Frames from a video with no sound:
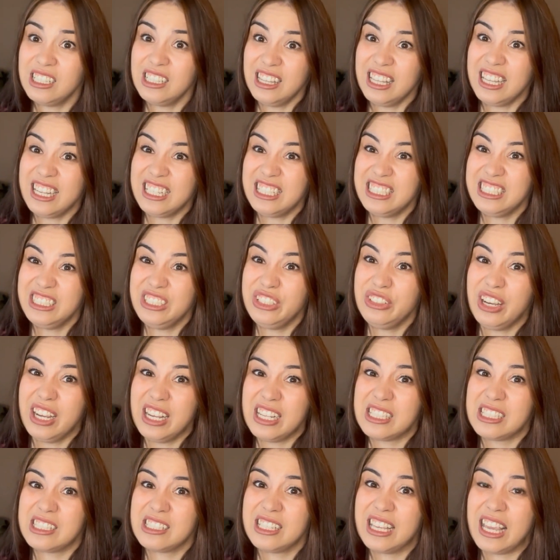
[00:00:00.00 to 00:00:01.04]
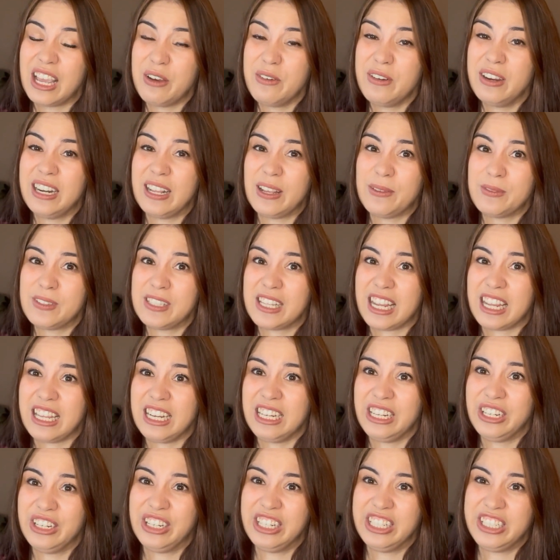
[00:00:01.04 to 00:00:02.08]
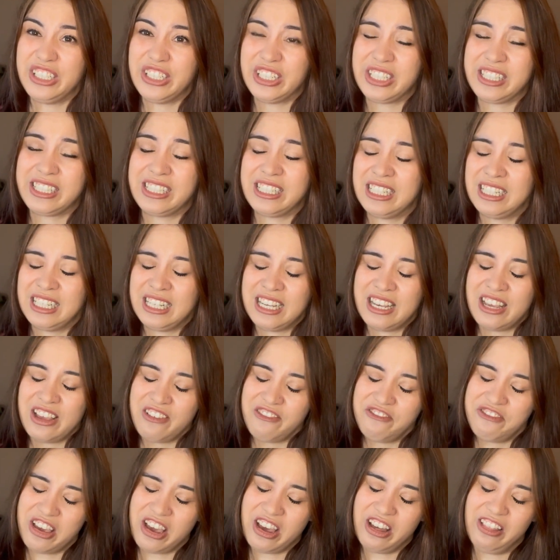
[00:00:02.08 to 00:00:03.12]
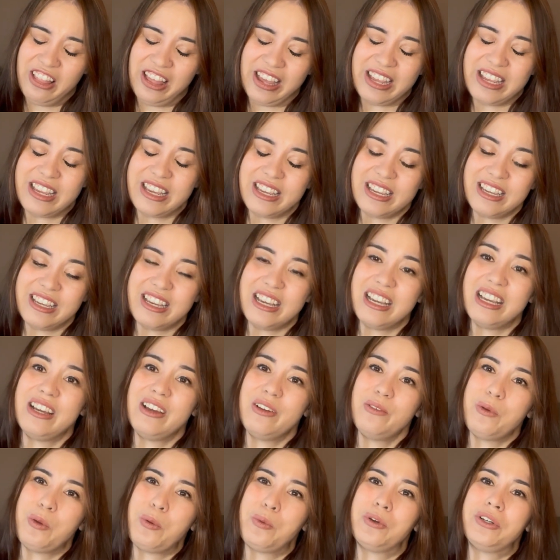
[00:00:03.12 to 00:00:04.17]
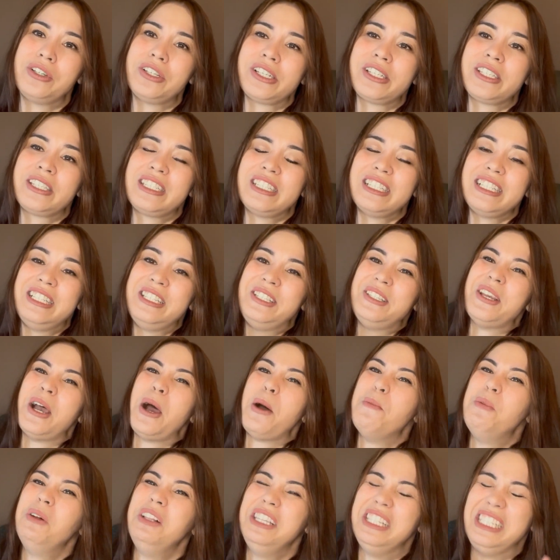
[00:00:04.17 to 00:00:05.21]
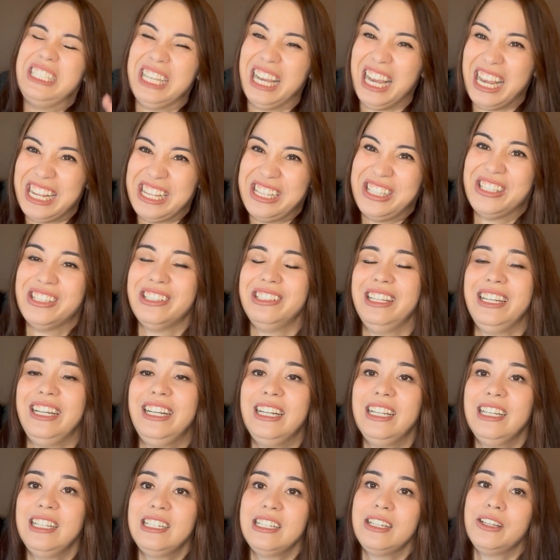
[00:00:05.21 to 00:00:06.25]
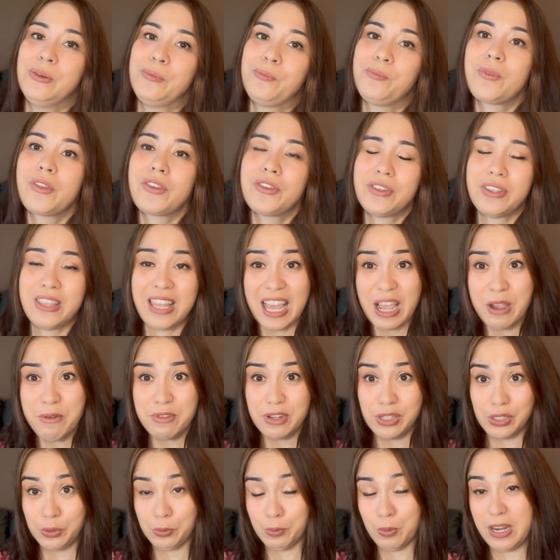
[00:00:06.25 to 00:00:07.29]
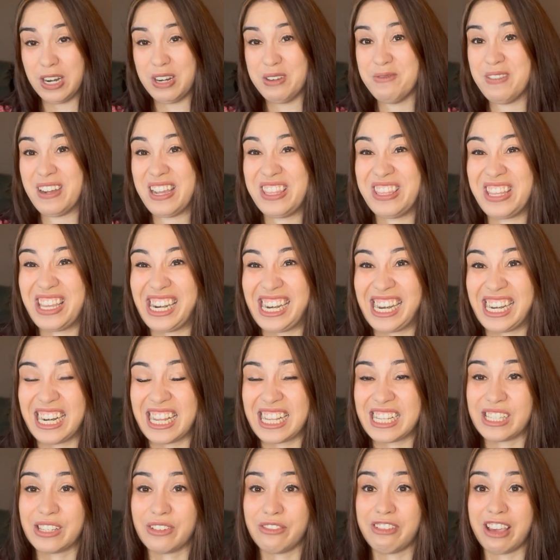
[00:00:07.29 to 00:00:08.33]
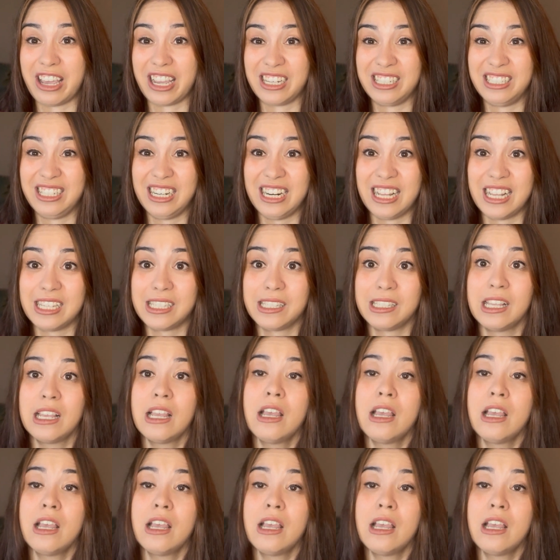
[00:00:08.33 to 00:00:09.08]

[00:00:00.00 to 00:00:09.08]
Like, you guys get what I'm saying here? It just felt like we were just doubly isolated. So that was one way that it has affected us.